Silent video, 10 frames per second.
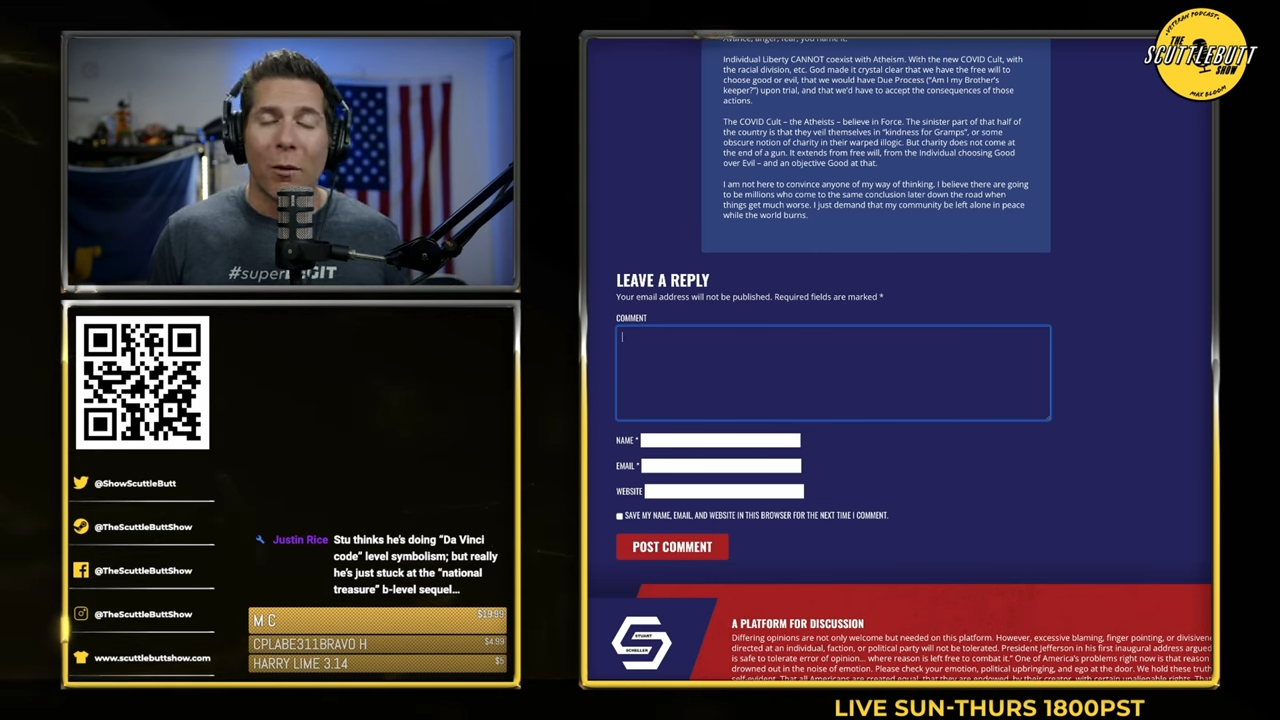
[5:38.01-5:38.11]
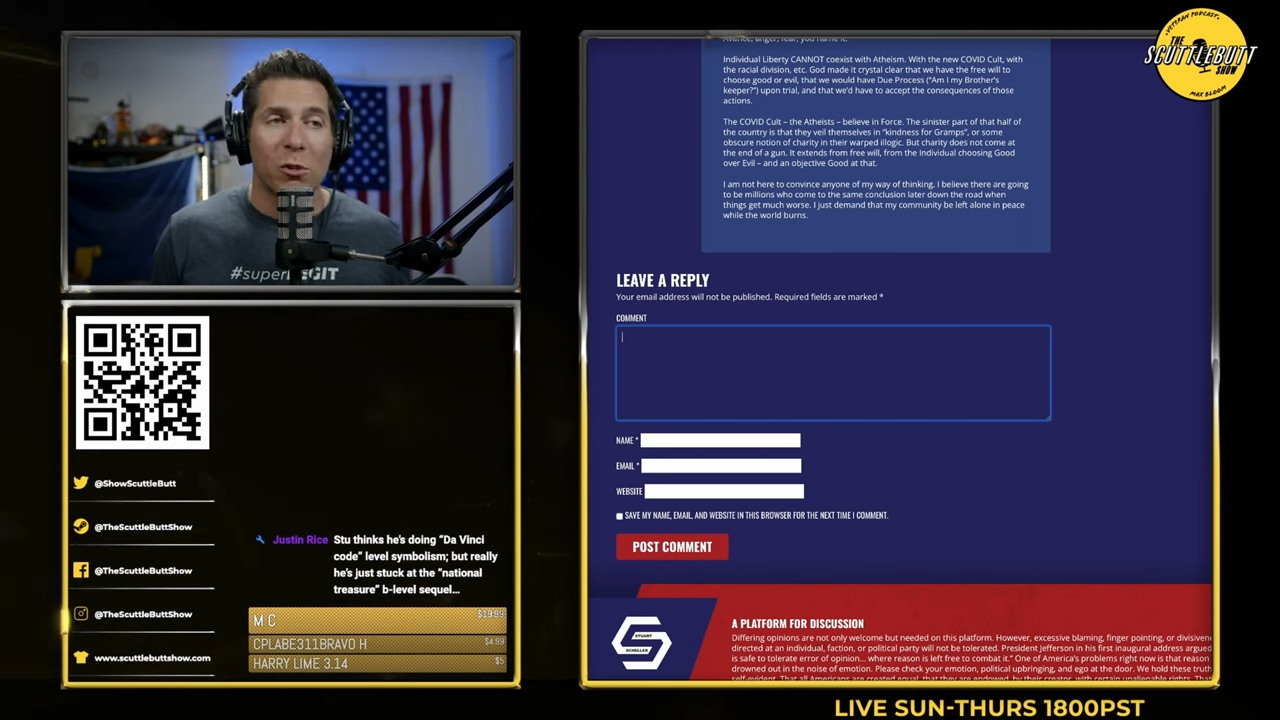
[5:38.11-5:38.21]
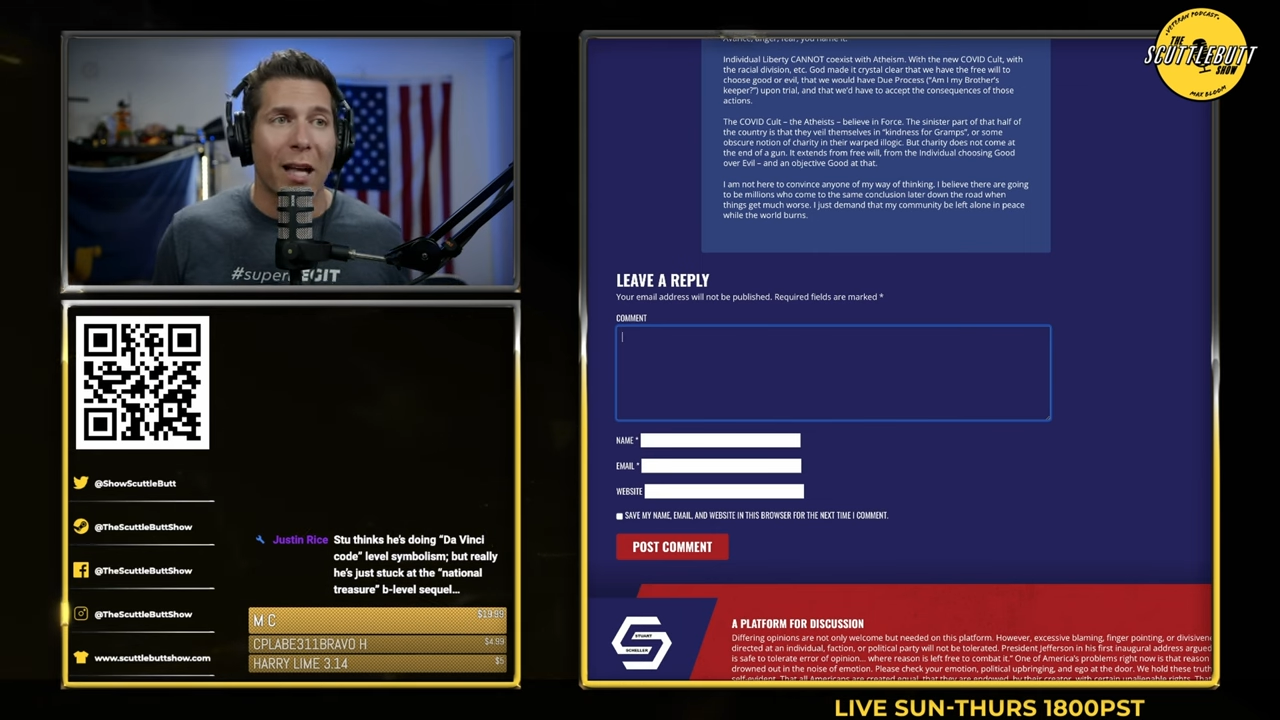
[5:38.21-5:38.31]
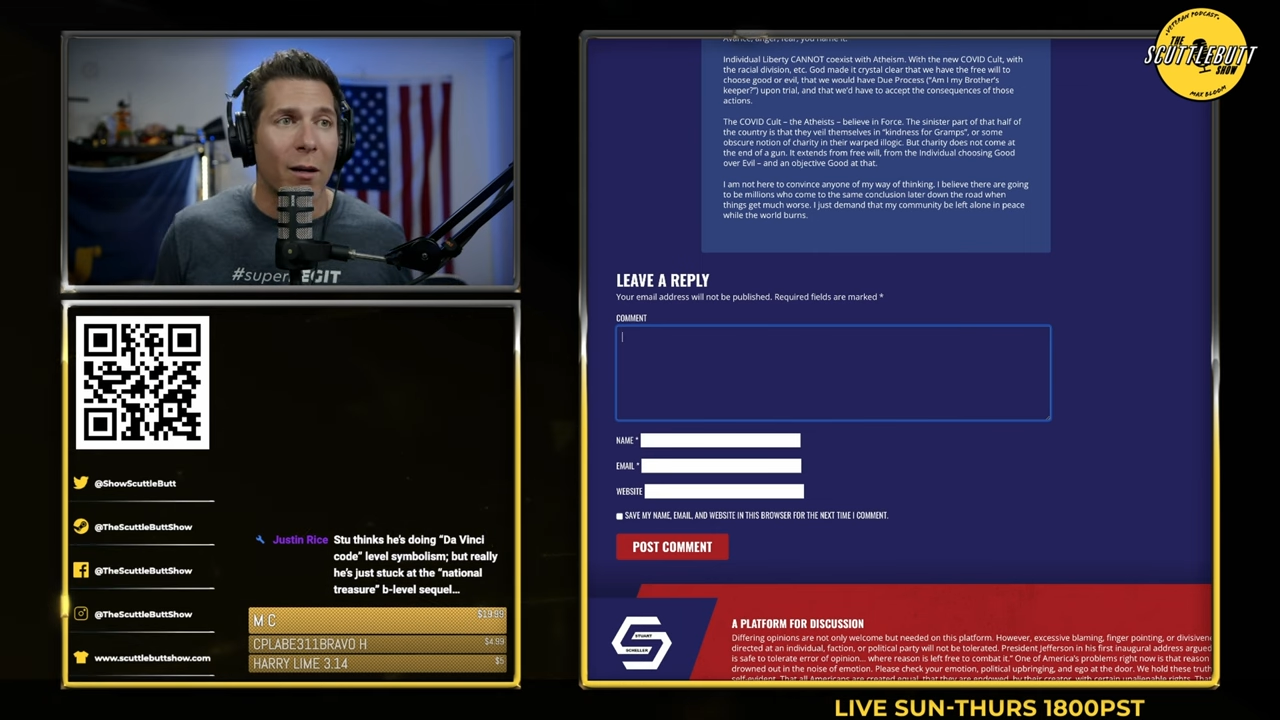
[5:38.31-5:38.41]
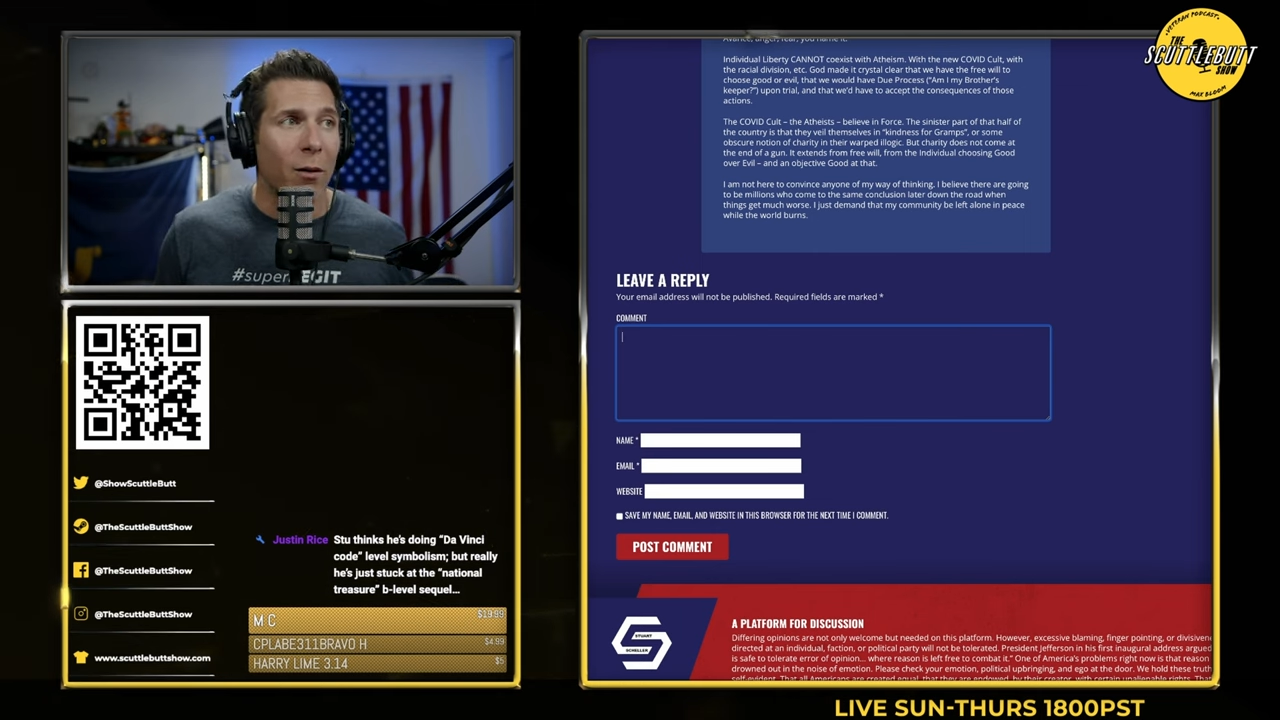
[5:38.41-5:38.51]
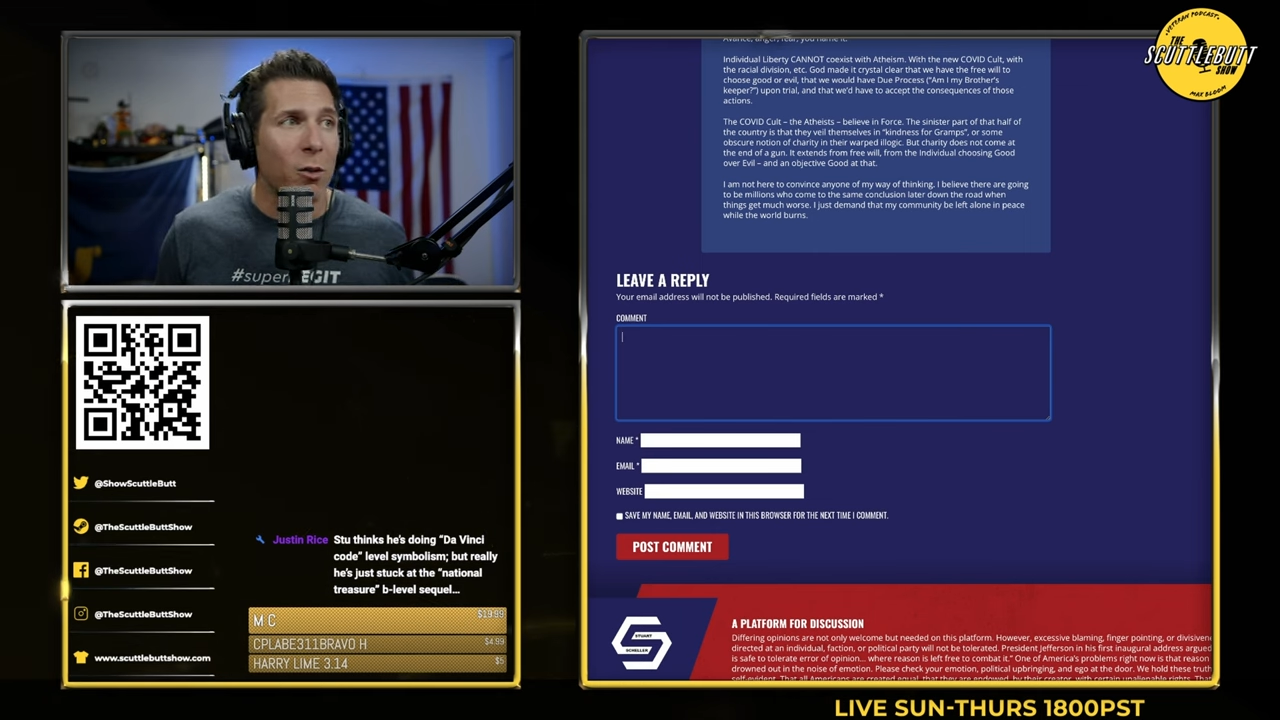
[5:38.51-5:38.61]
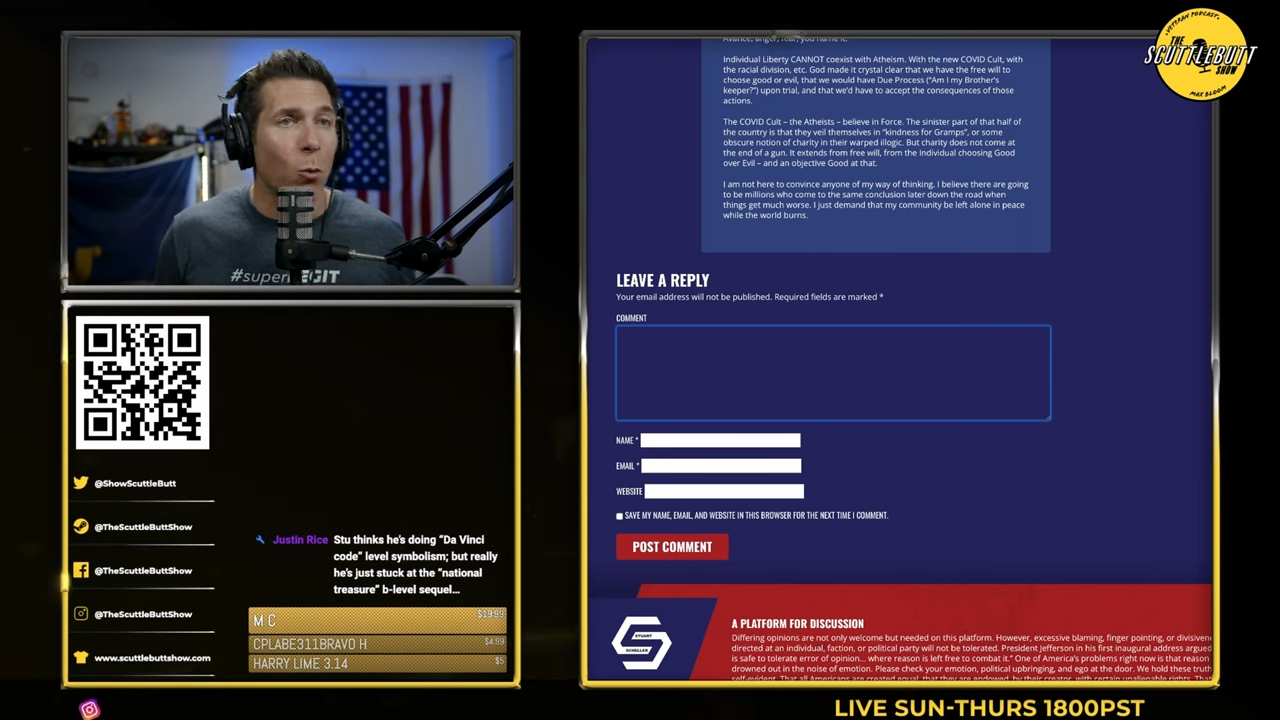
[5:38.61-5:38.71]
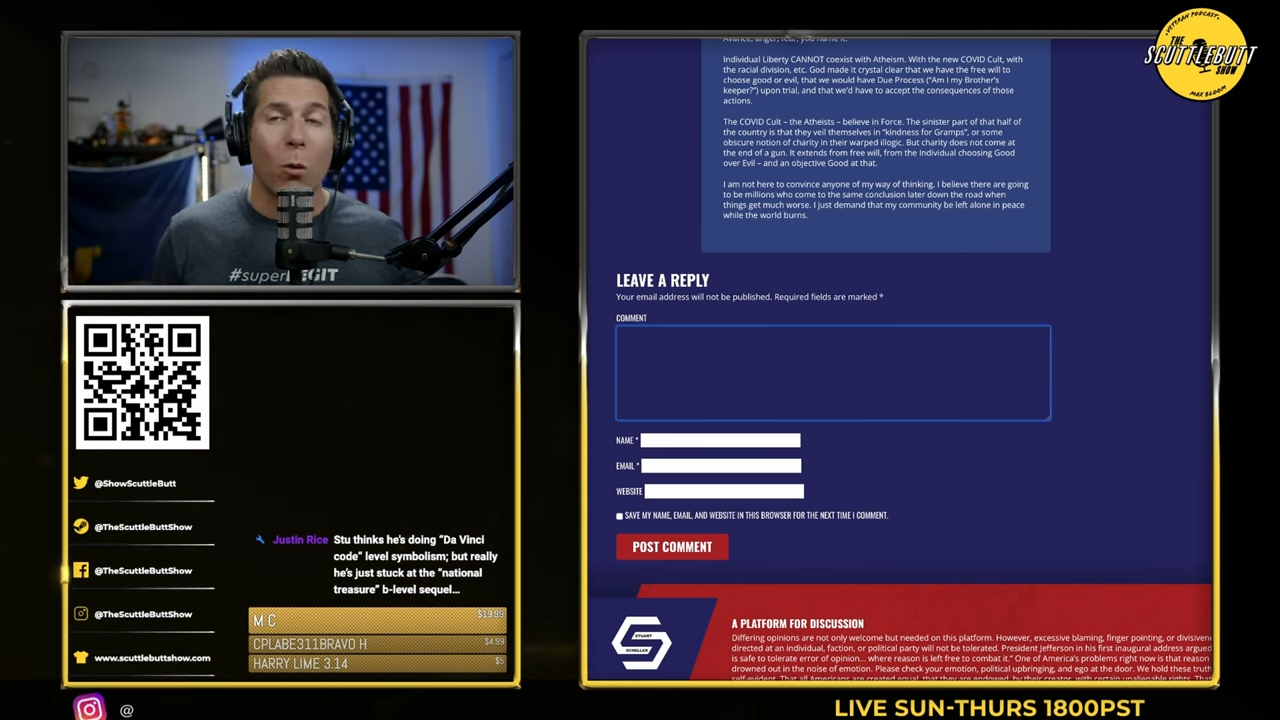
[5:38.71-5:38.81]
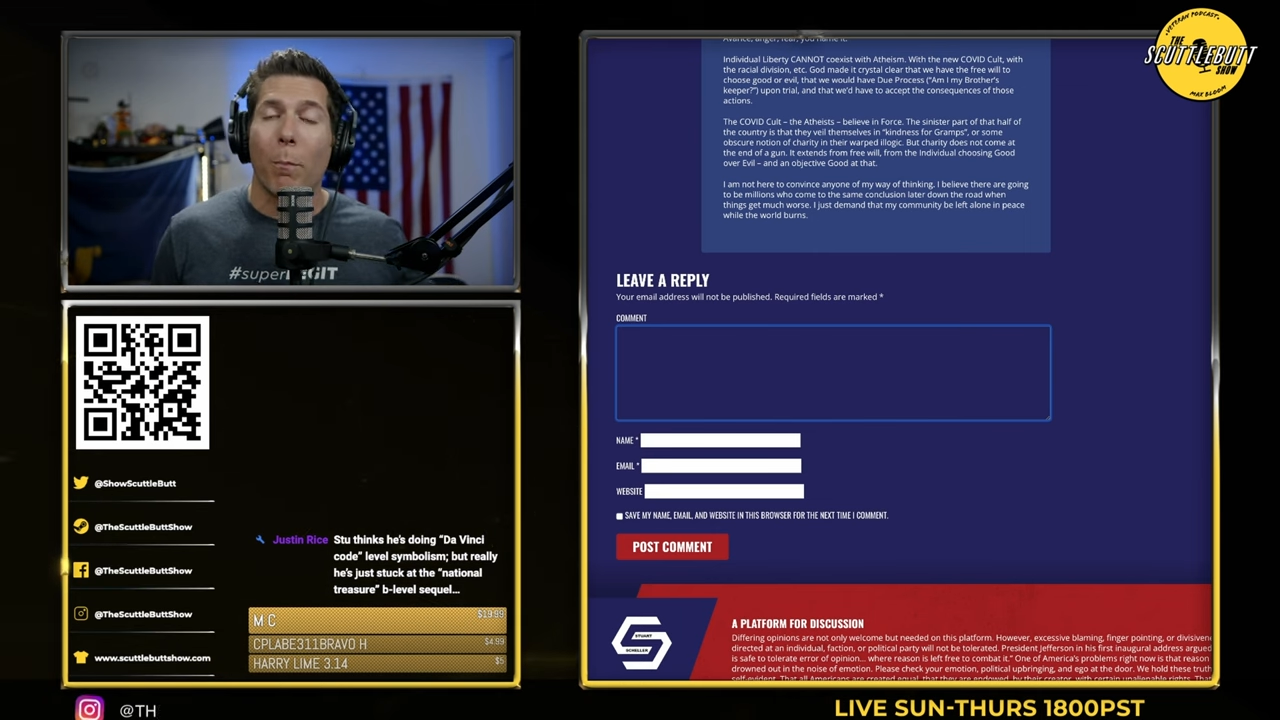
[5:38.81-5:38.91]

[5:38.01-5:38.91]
was